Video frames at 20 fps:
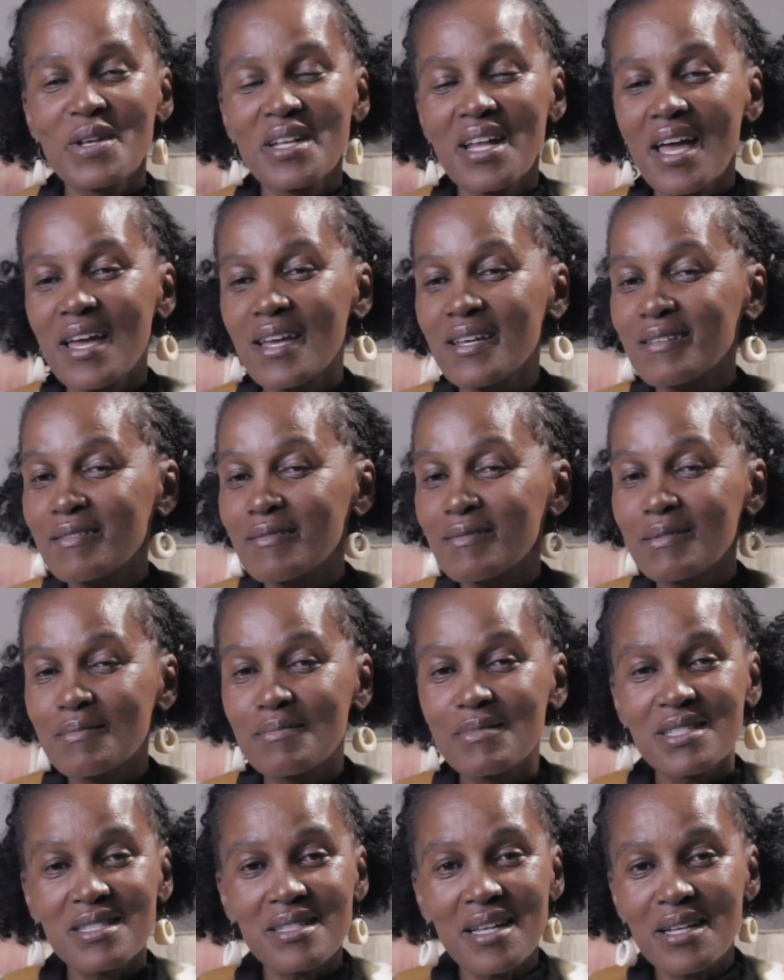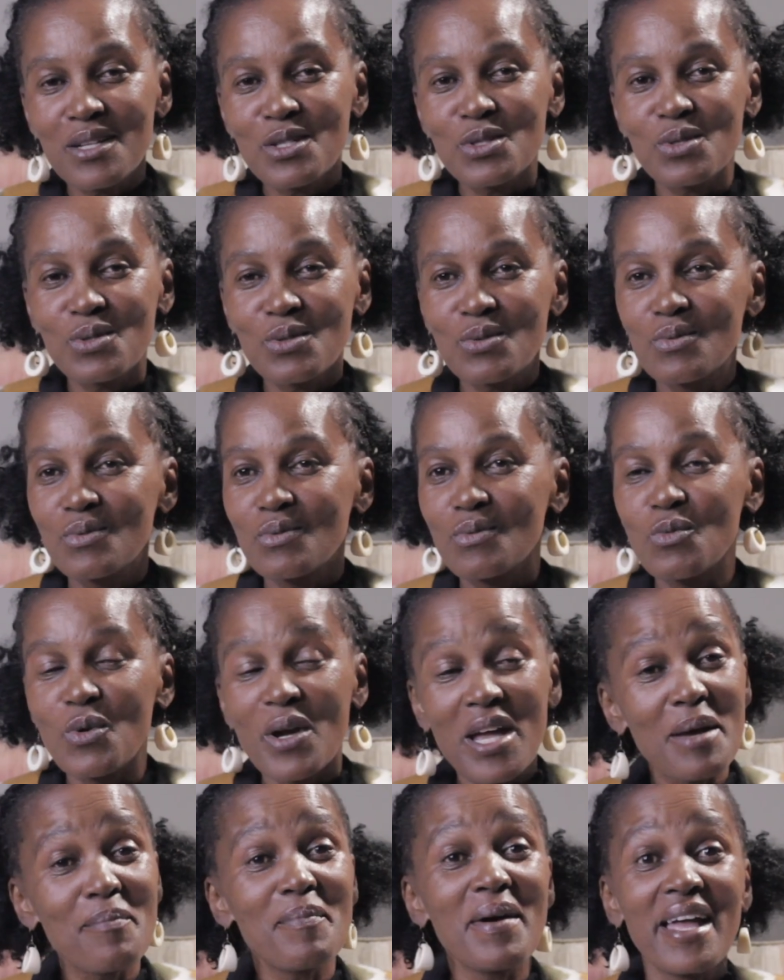when I started to
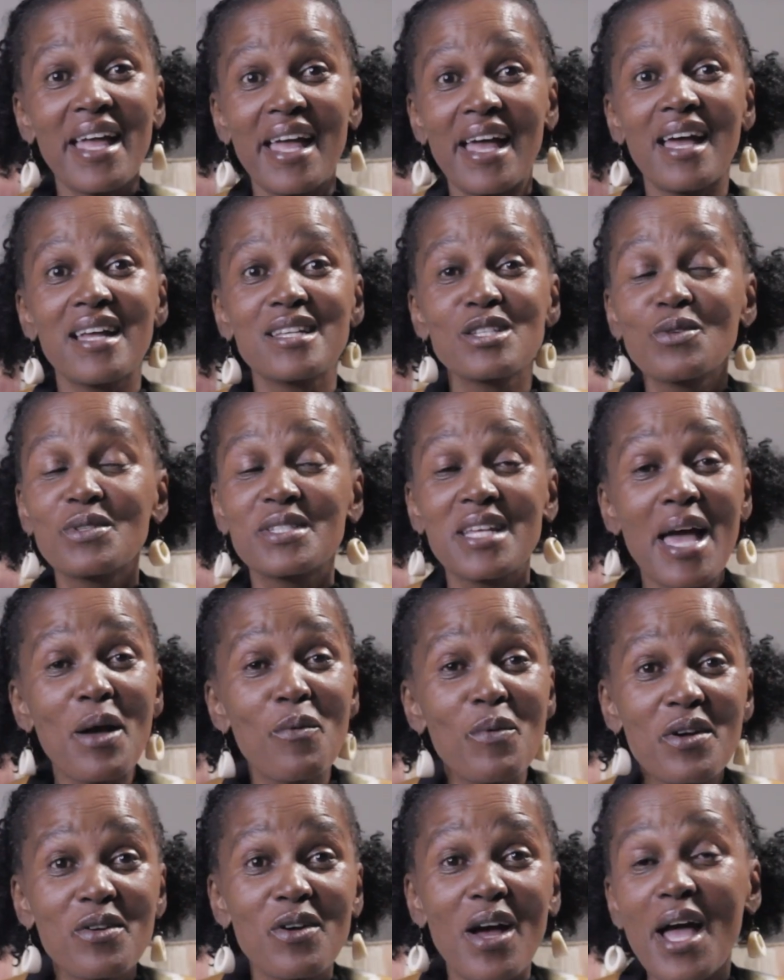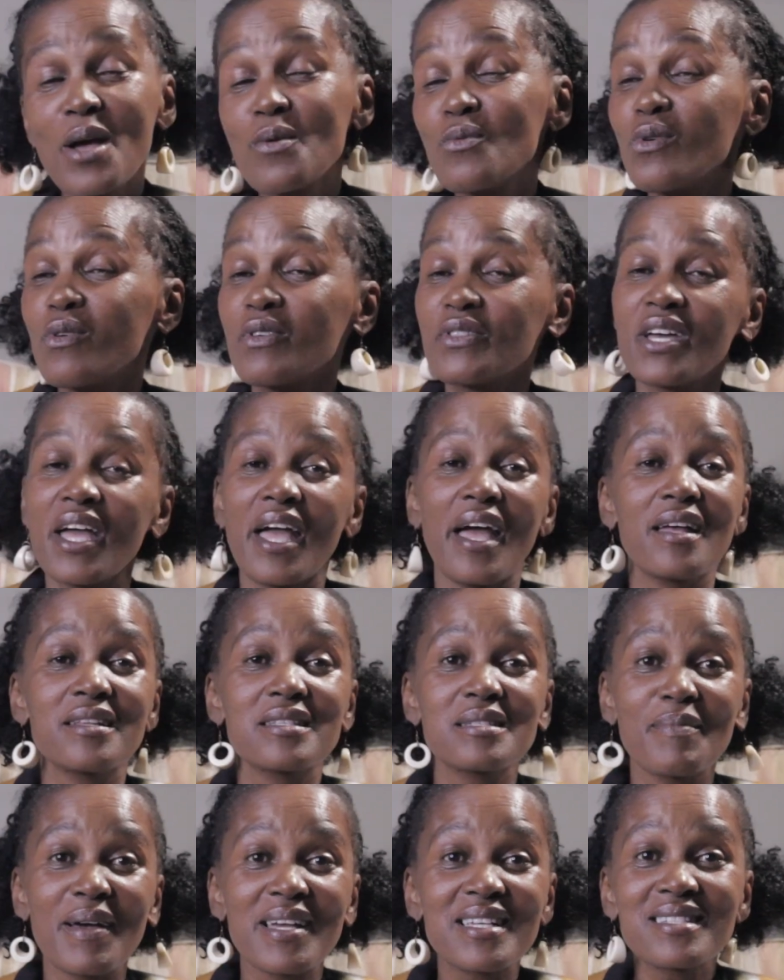wear my hats, because I wore the
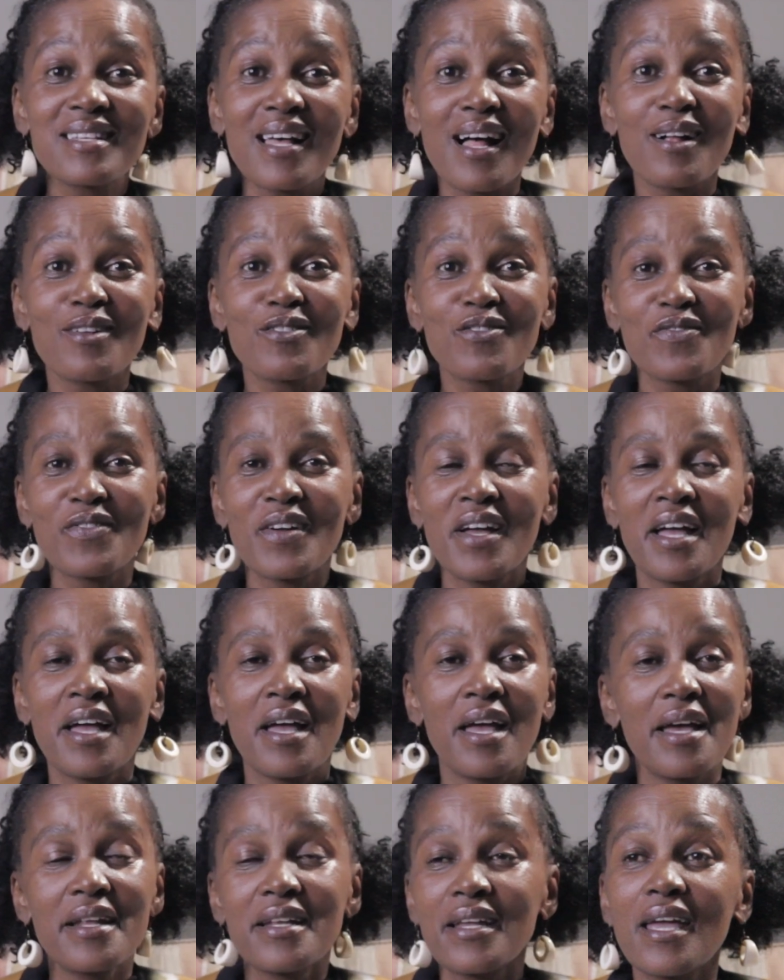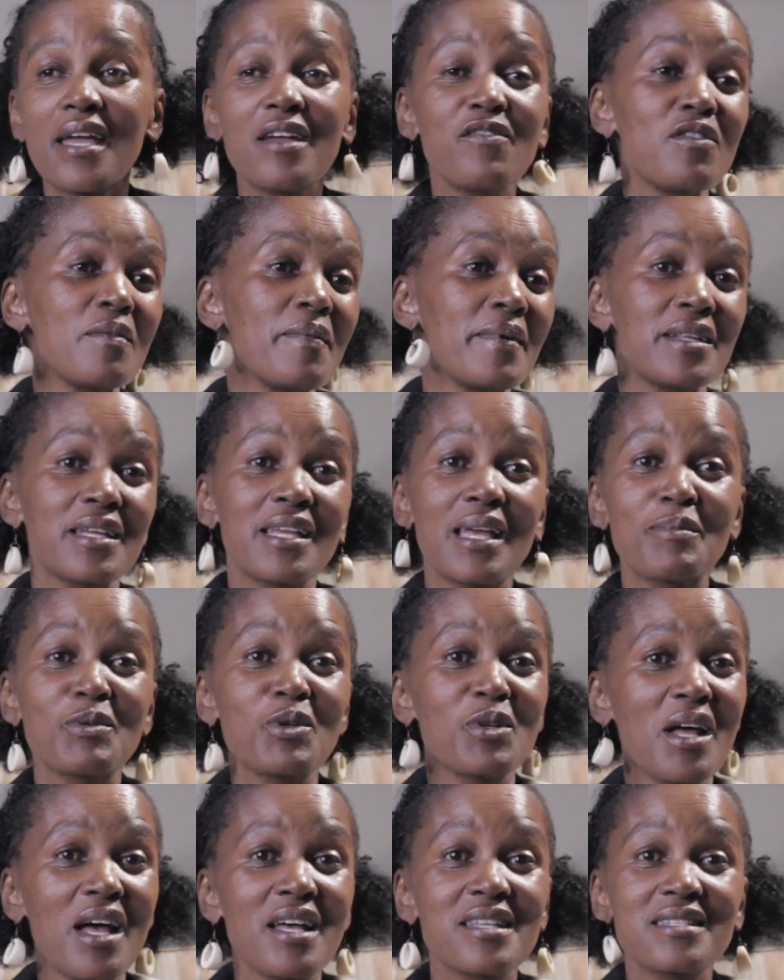hats myself, and everybody
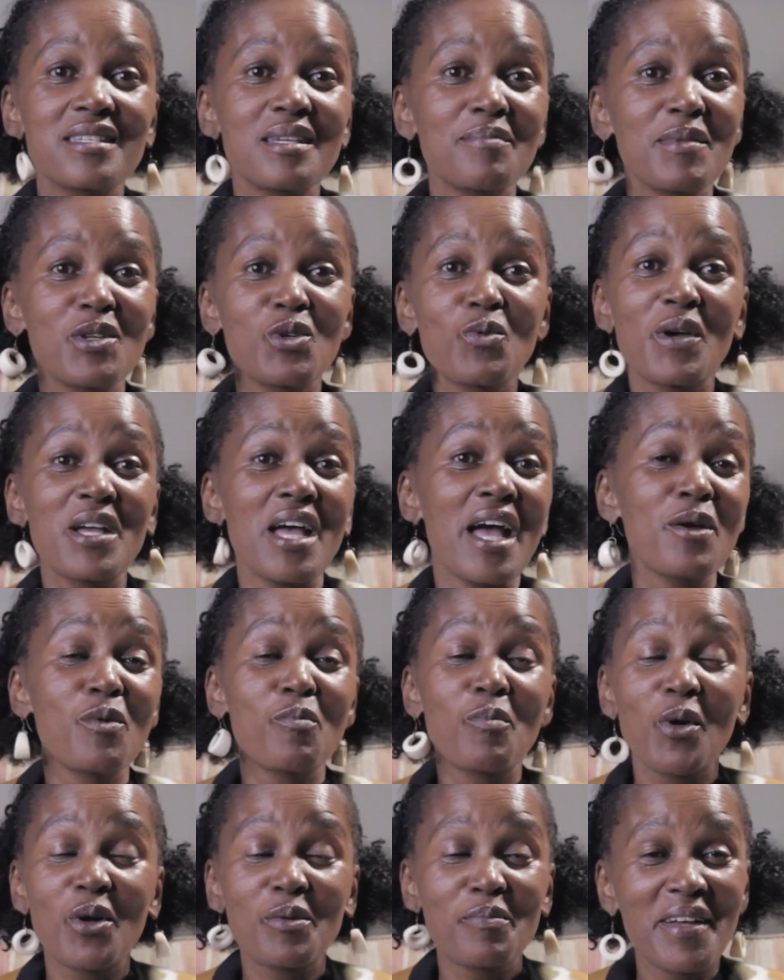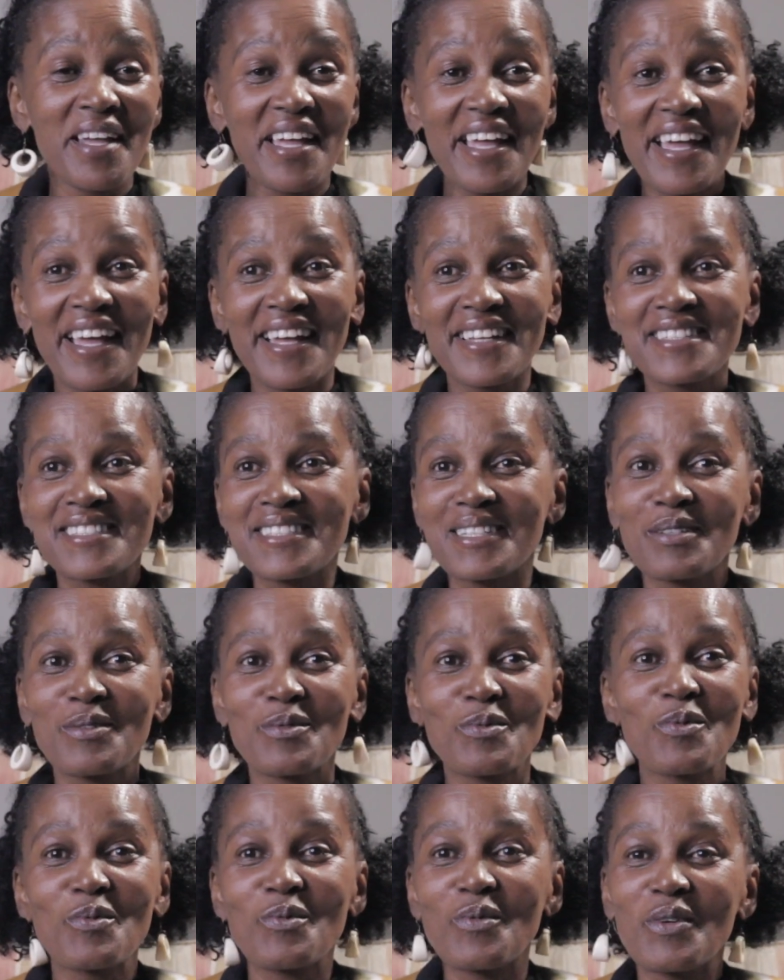kept on asking me where I bought my hats
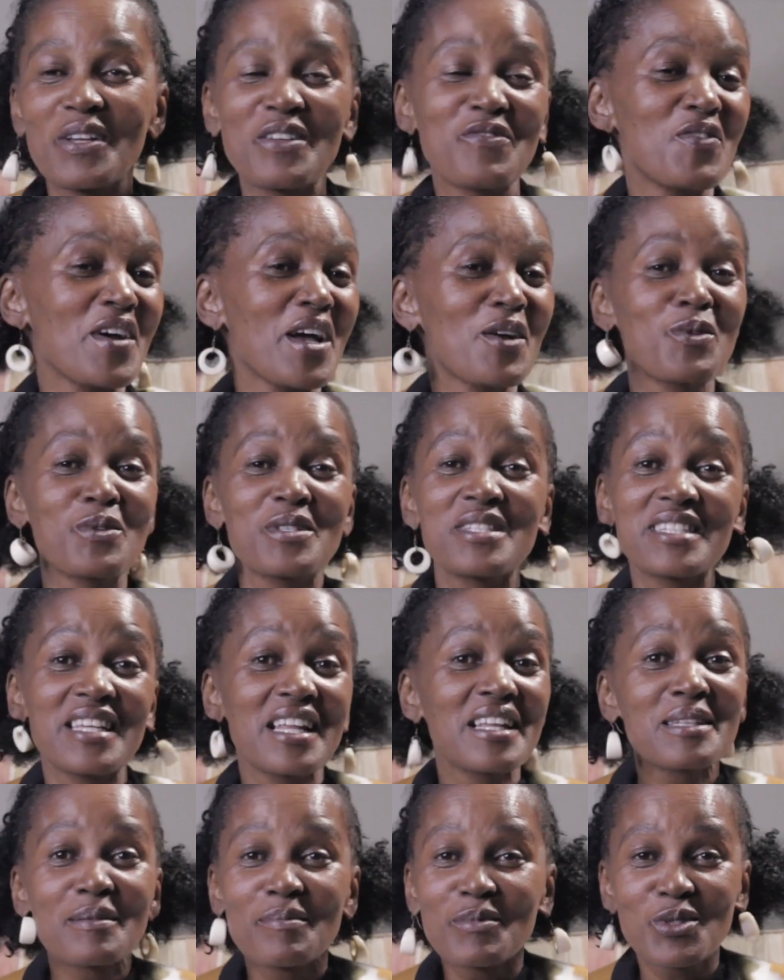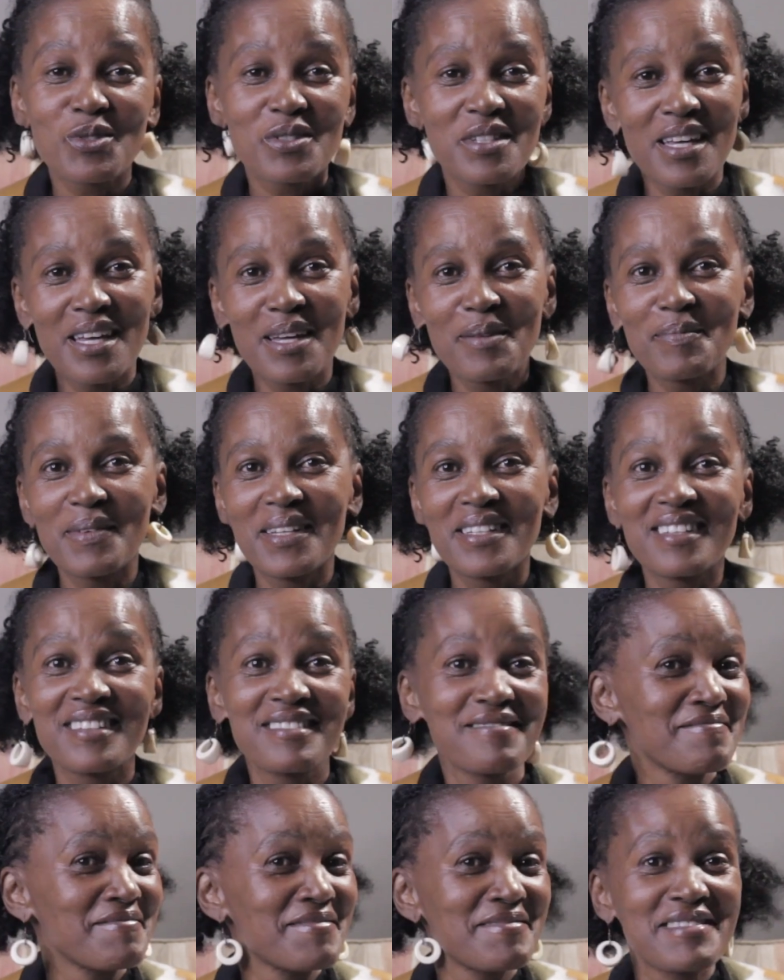and if I could sell them to them,
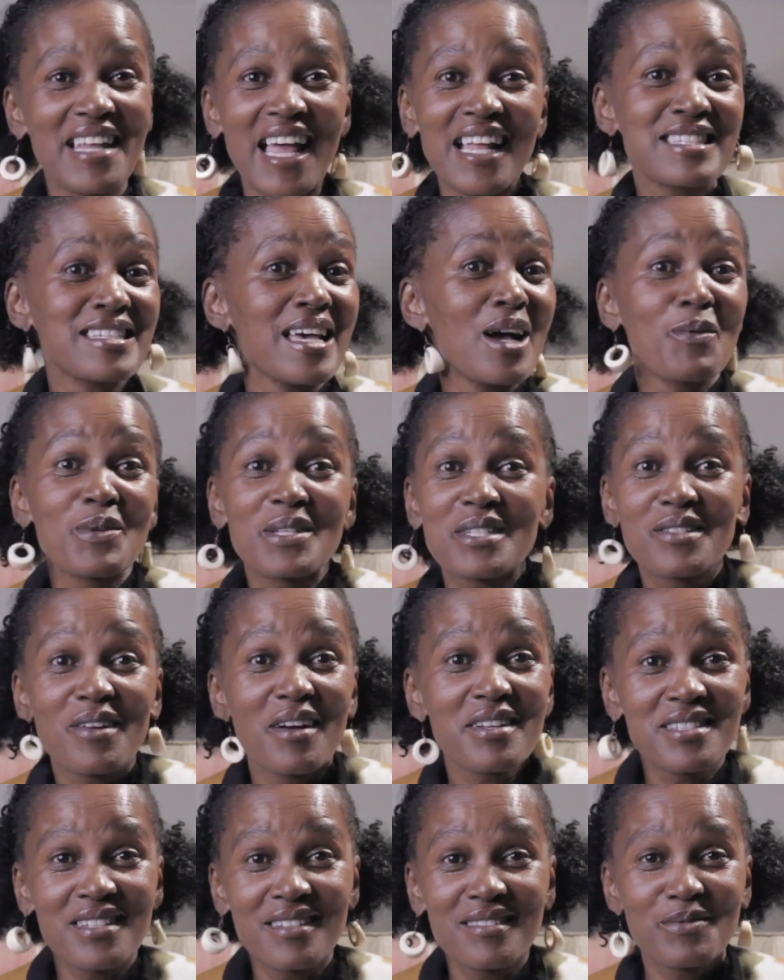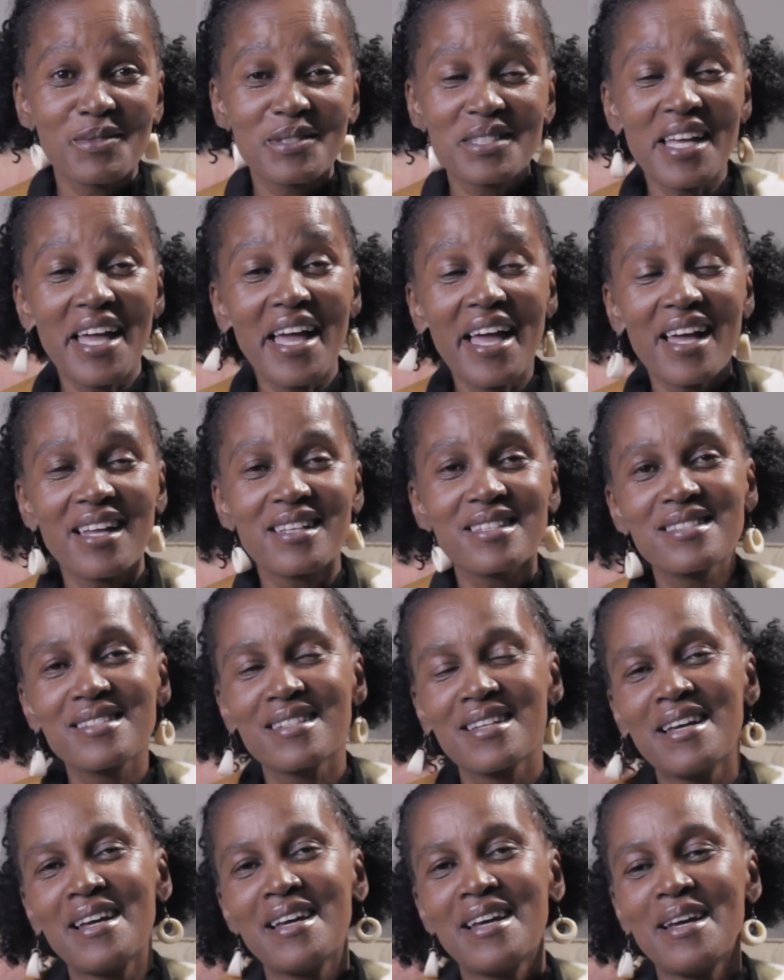and that's how it started with the hats.